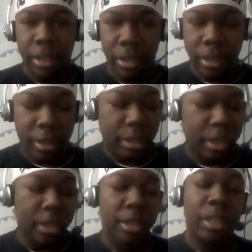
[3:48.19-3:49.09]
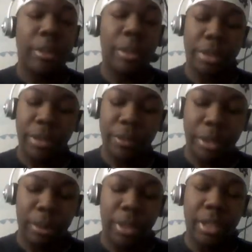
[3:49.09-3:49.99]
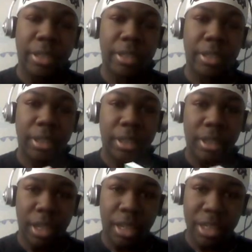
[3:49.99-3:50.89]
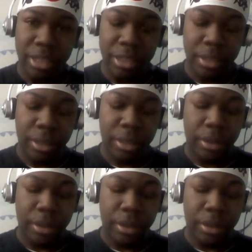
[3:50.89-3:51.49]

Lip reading: Hiragana. Now, the most difficult part is kanji,